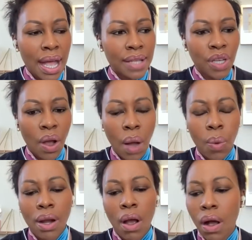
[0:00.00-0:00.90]
And so I
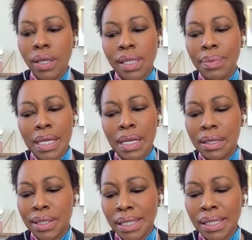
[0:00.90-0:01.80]
want to ask, I mean,
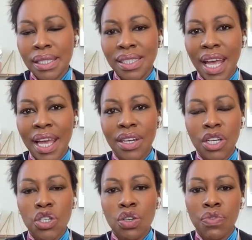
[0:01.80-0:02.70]
does this stay an
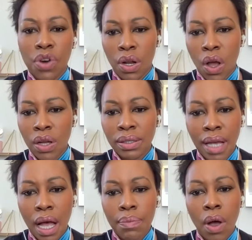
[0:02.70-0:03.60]
issue for a long time?